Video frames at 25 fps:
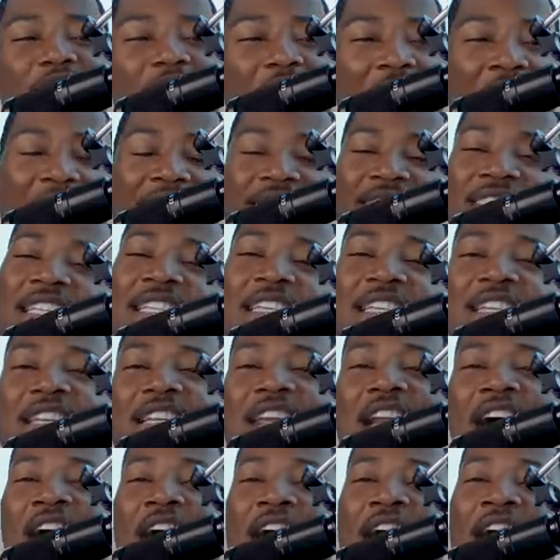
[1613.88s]
I
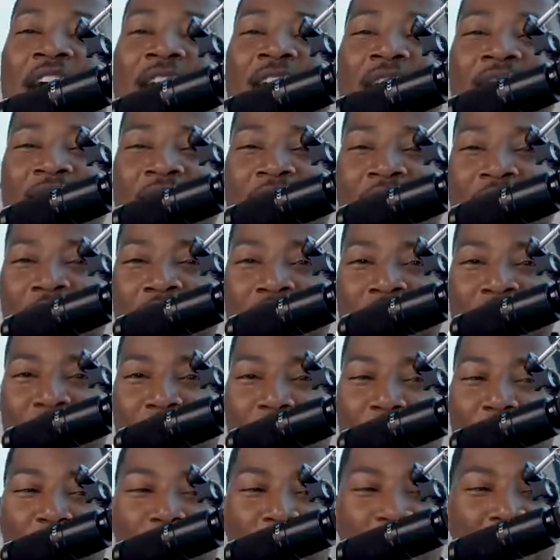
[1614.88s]
didn't, uh, you
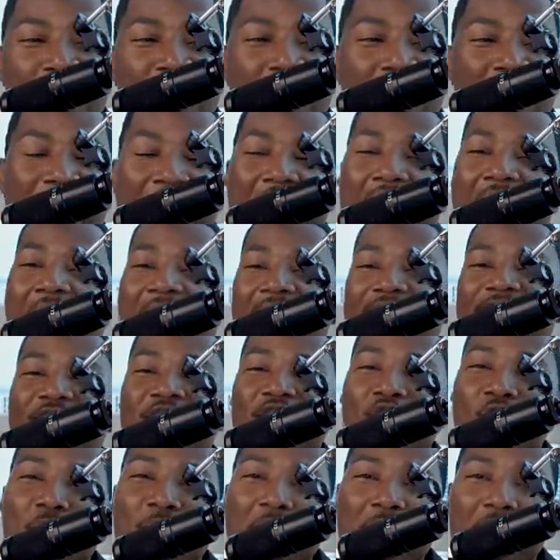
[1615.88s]
know, ask
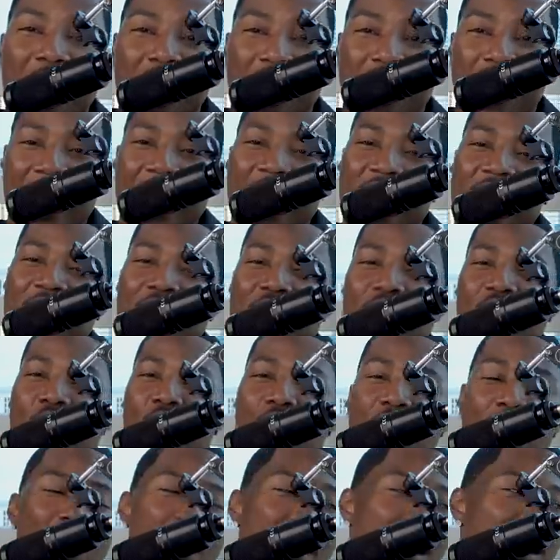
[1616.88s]
nobody. I didn't
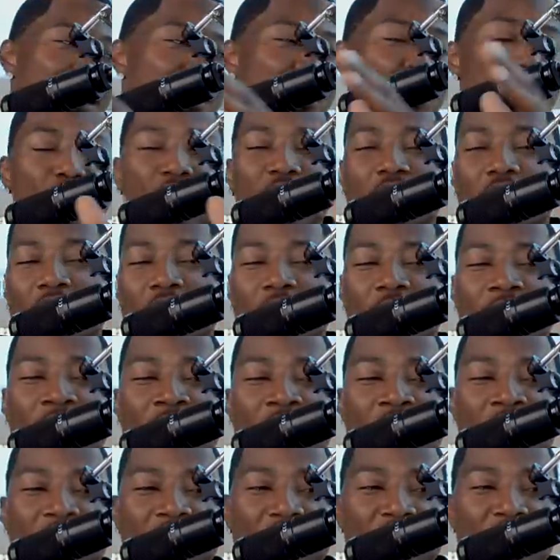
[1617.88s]
go to my local,
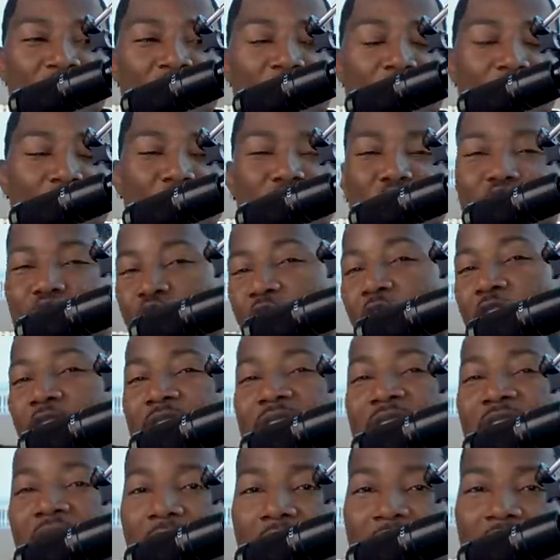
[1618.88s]
you know,
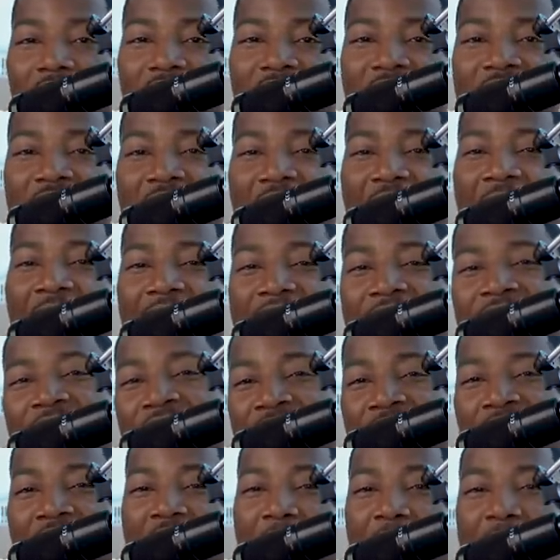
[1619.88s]
drug dealer at the
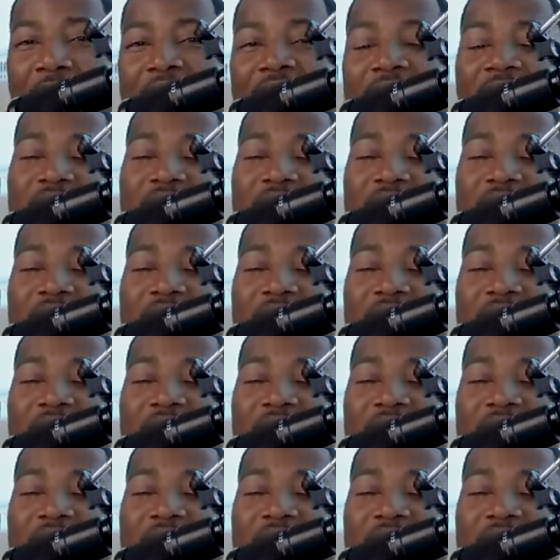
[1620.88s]
time and